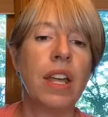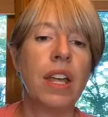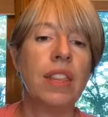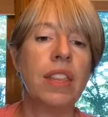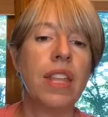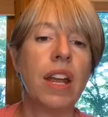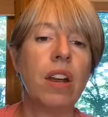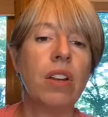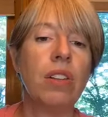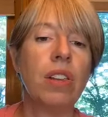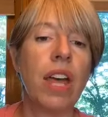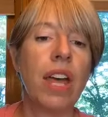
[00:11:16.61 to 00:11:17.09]

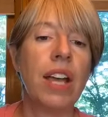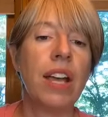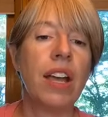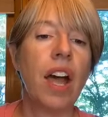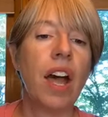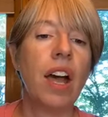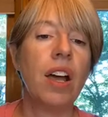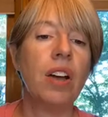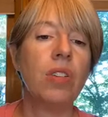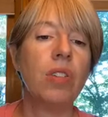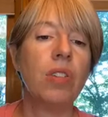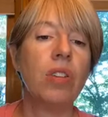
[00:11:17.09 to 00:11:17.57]
They are like
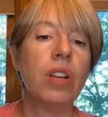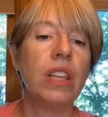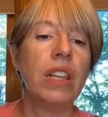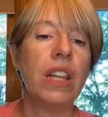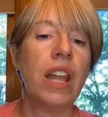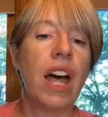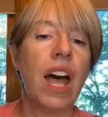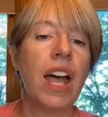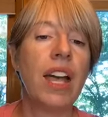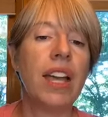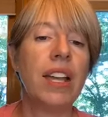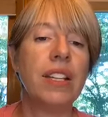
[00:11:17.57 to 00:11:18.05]
hungry
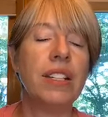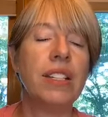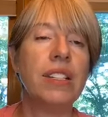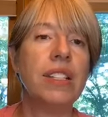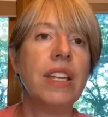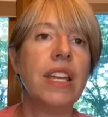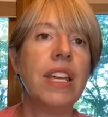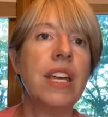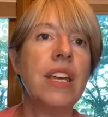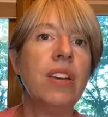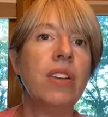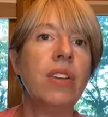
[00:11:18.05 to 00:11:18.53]
lions,
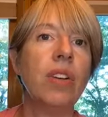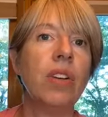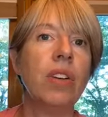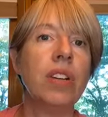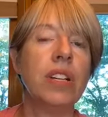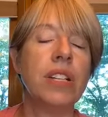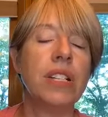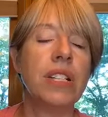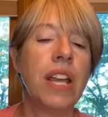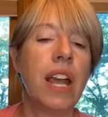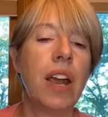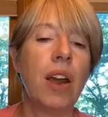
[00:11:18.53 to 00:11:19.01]
eager
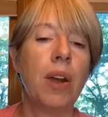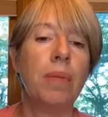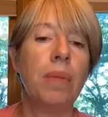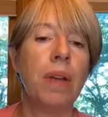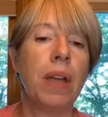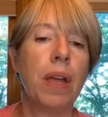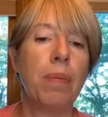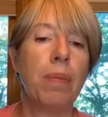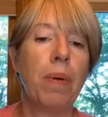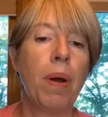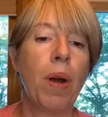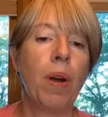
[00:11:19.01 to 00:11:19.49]
to tear
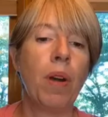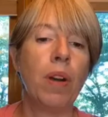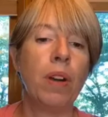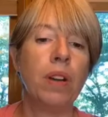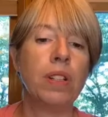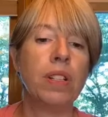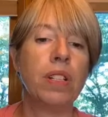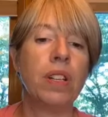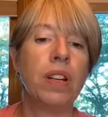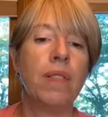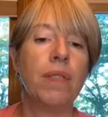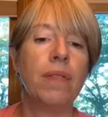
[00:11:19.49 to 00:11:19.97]
me
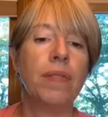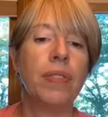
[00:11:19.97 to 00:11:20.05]
apart,